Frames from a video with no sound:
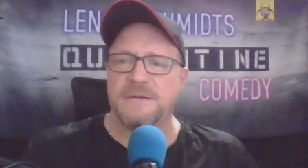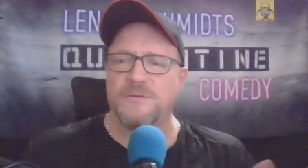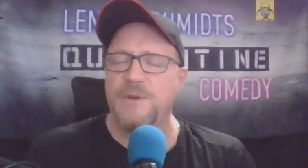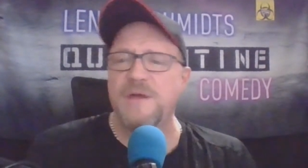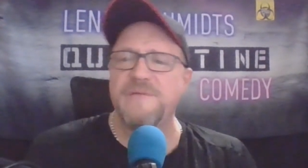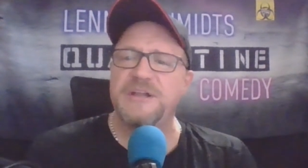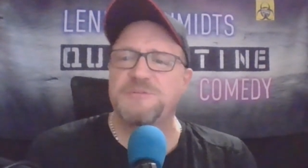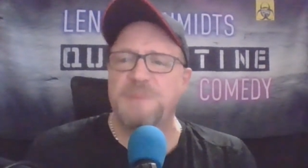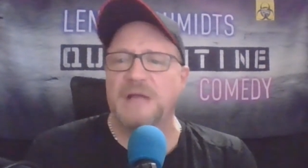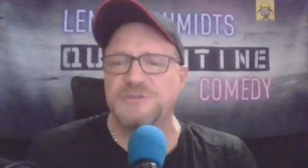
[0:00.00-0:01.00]
we don't have any
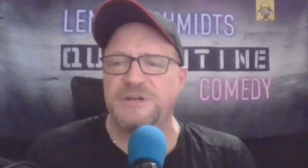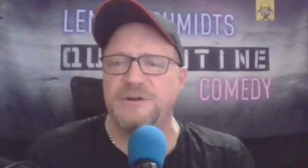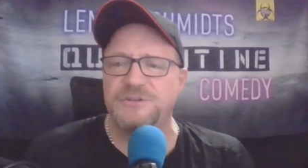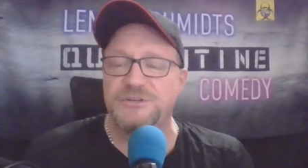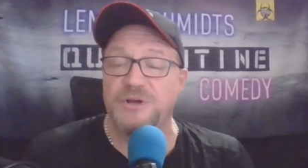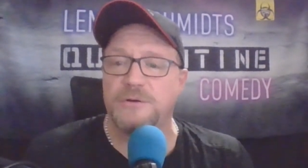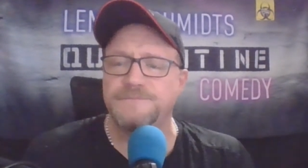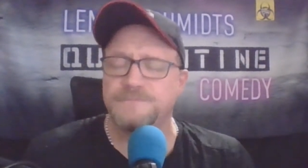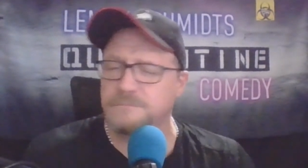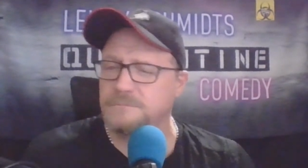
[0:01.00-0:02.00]
sponsors here at the
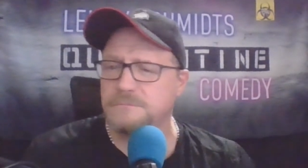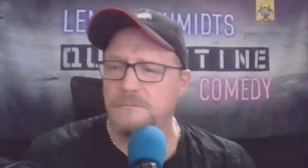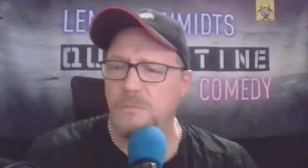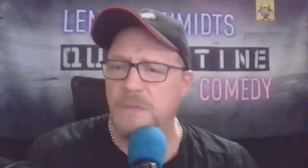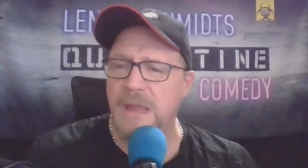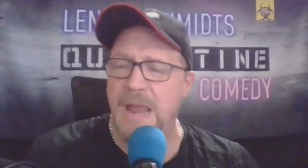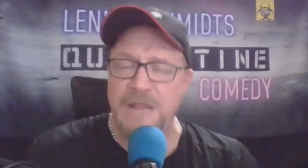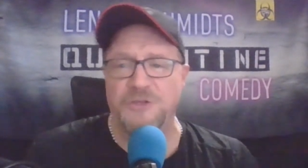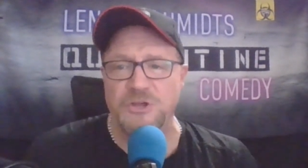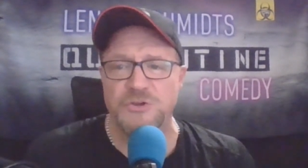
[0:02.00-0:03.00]
show.
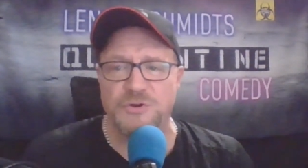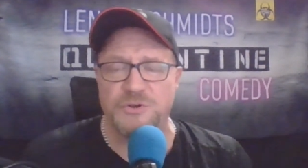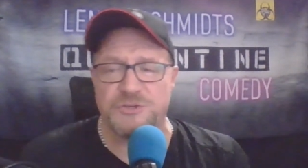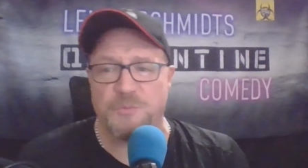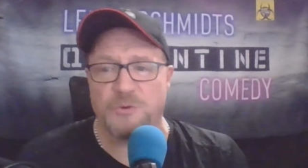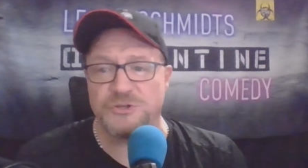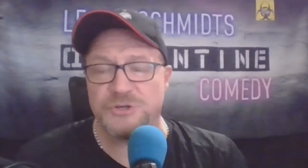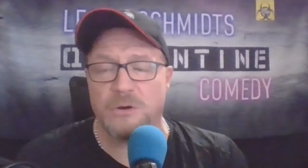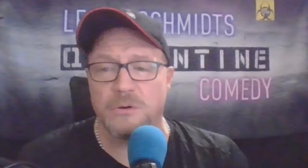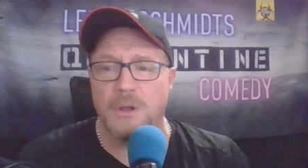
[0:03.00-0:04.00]
Anything you do to support the
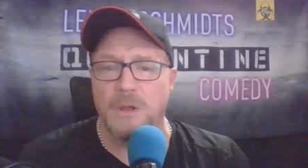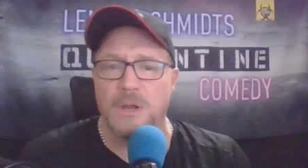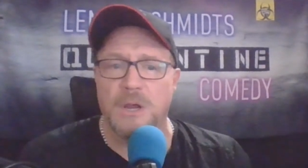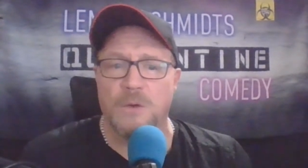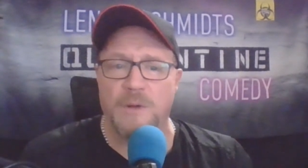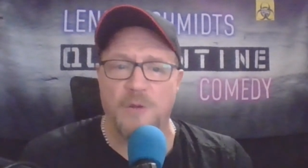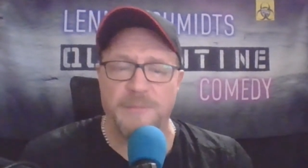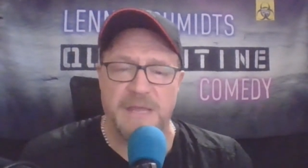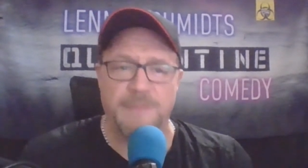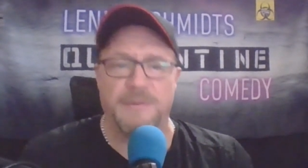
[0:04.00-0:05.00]
show will help
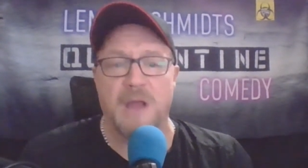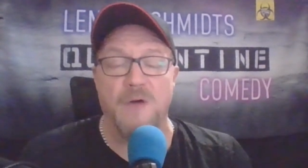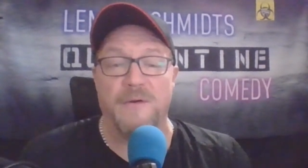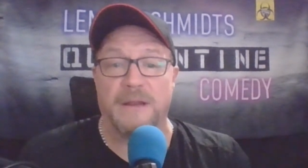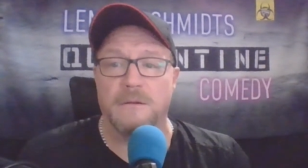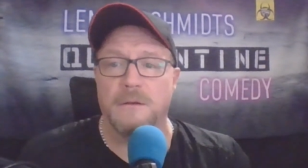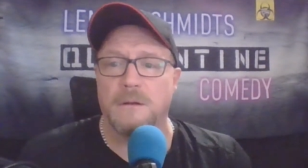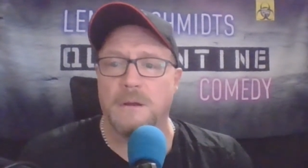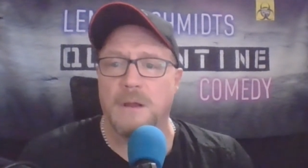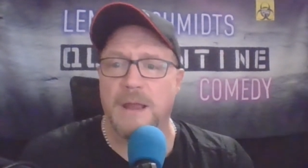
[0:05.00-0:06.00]
me keep it going
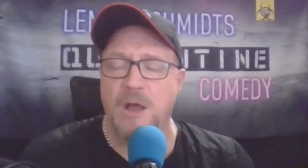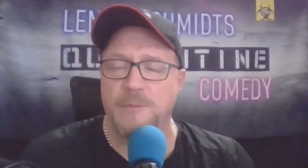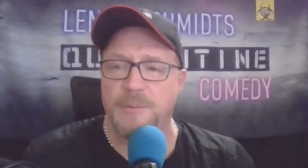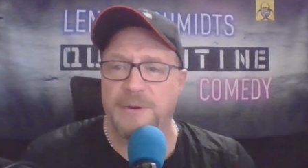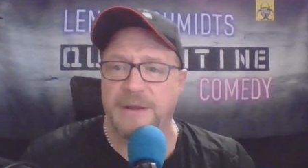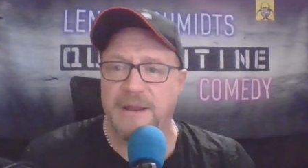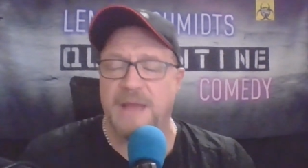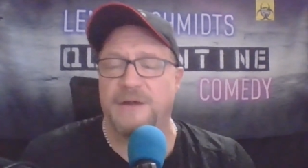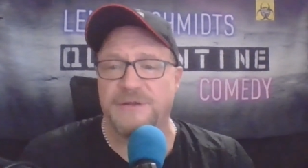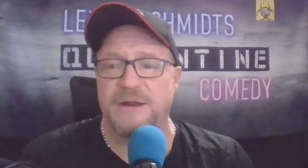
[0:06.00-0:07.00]
and help me bringing
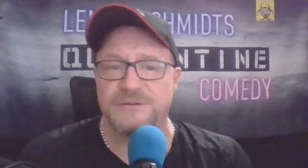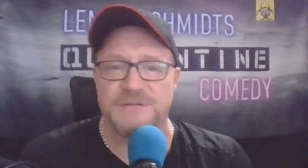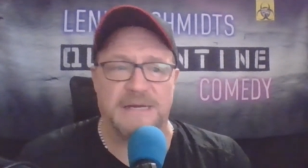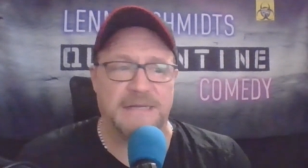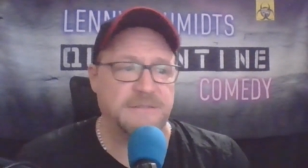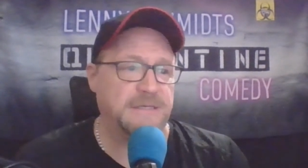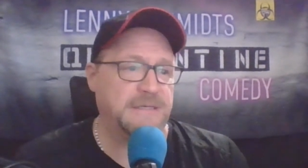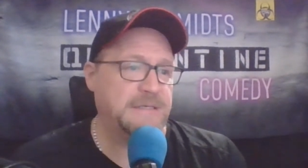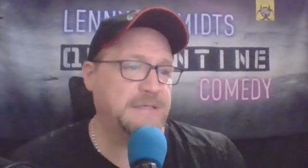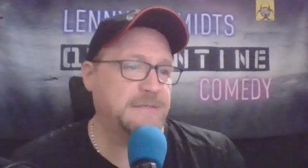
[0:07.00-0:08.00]
entertainers on
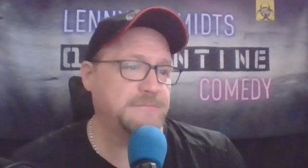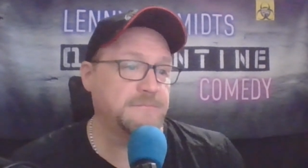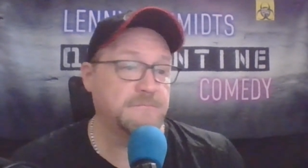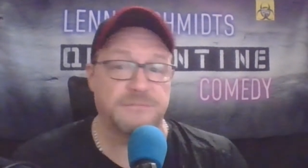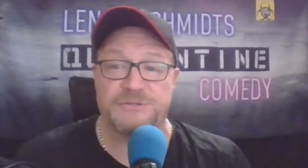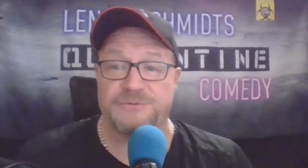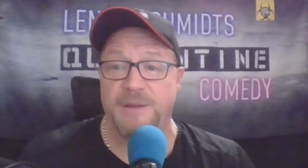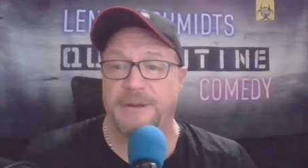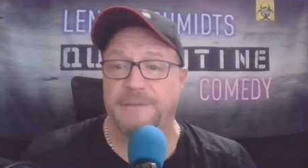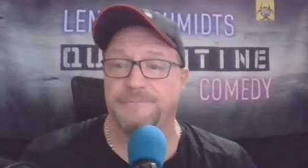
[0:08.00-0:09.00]
uh,
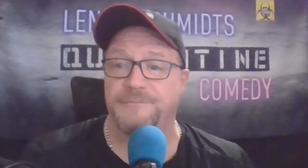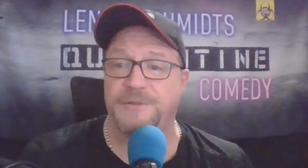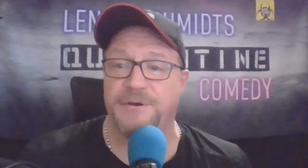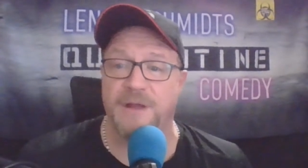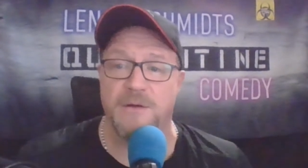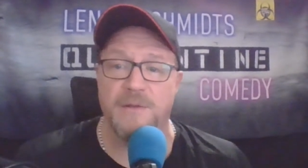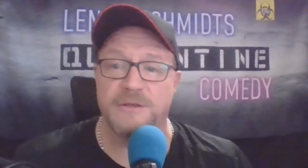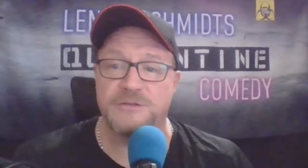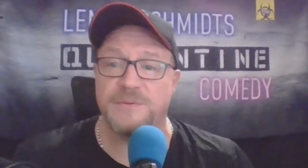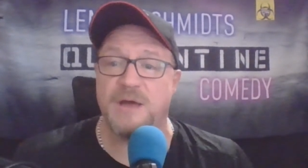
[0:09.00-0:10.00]
streaming. There you go.
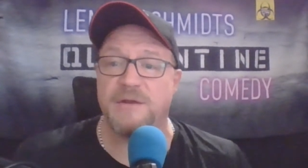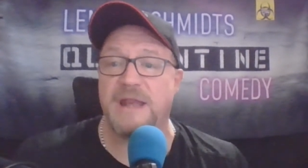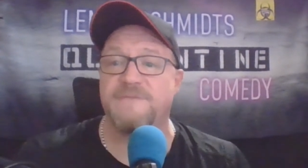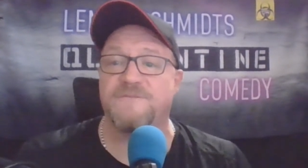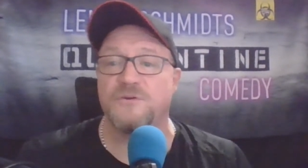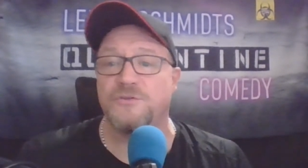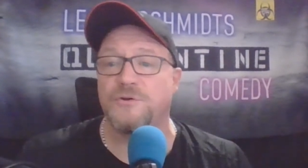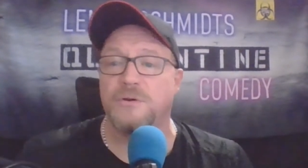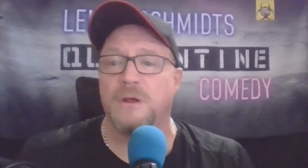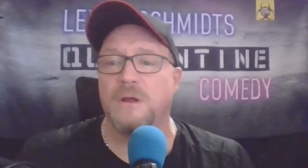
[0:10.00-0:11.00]
So without any further